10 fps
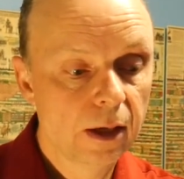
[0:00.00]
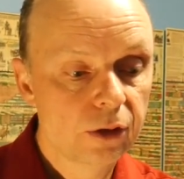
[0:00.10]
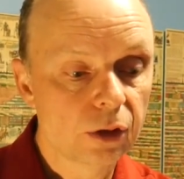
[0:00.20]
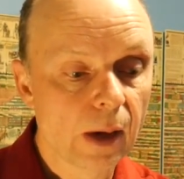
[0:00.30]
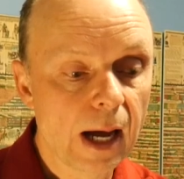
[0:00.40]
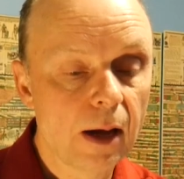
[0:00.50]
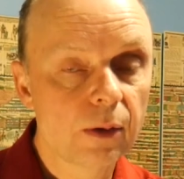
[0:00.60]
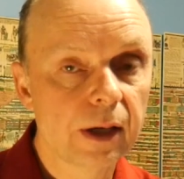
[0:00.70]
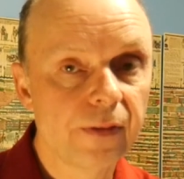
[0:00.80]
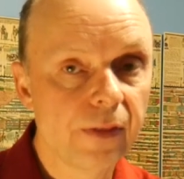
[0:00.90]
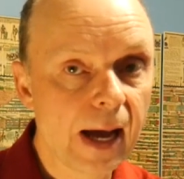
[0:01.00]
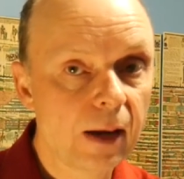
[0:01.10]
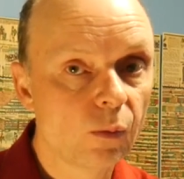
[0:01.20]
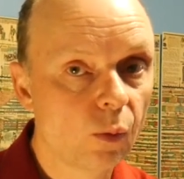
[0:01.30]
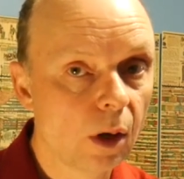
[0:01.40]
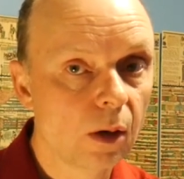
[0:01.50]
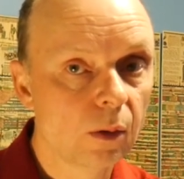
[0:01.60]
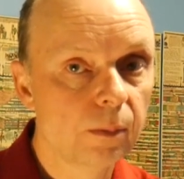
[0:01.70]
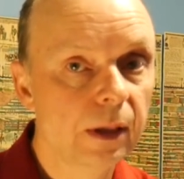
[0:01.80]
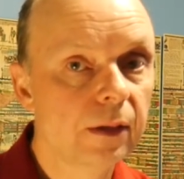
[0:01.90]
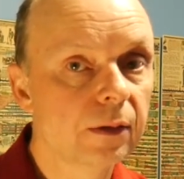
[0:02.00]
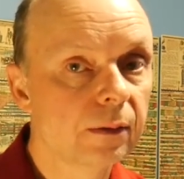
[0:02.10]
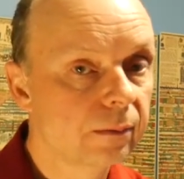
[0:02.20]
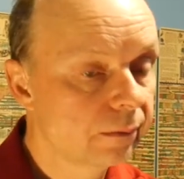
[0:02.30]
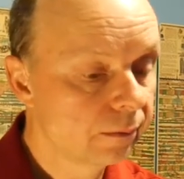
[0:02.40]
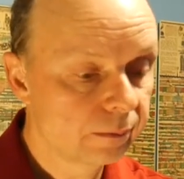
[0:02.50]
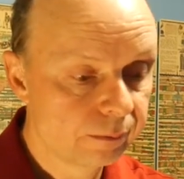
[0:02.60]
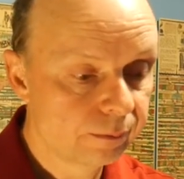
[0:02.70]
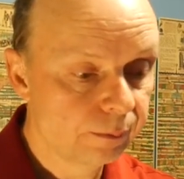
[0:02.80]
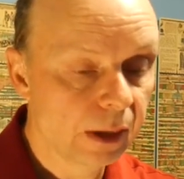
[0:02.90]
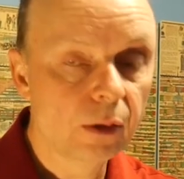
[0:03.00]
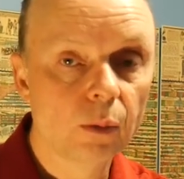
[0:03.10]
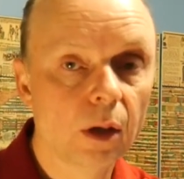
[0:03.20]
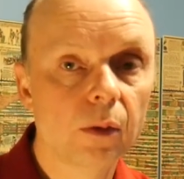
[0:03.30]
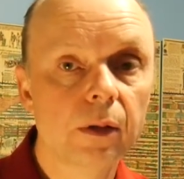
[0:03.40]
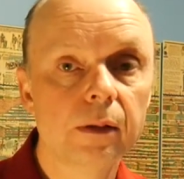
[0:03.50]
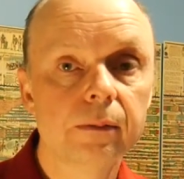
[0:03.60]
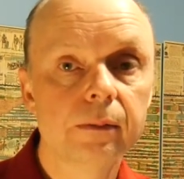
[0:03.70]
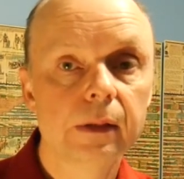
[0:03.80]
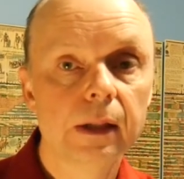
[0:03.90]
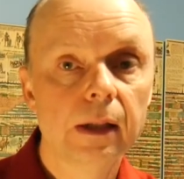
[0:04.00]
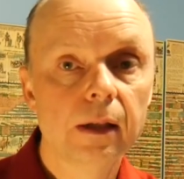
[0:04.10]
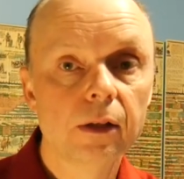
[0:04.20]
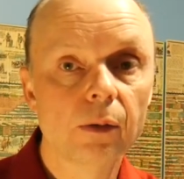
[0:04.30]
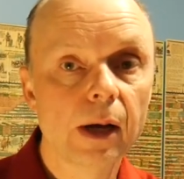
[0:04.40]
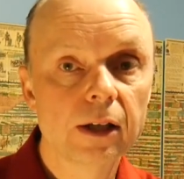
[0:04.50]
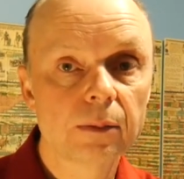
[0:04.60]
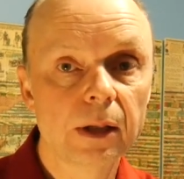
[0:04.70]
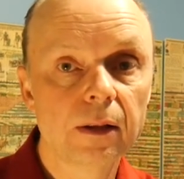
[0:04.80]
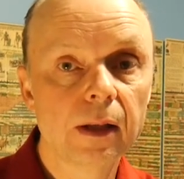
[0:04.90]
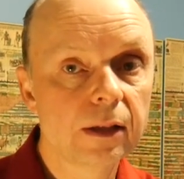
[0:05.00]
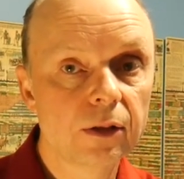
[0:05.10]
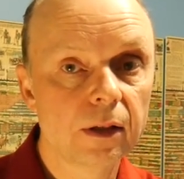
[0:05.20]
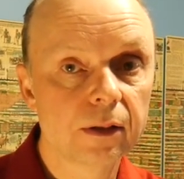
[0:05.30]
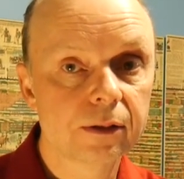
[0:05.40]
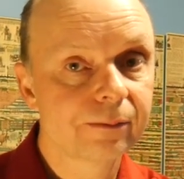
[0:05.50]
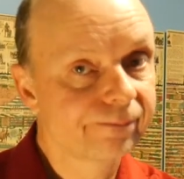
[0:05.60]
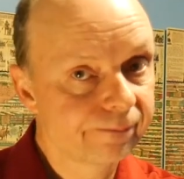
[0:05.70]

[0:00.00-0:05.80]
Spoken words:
So how can that woe be the woe that Uriah Smith thinks it is?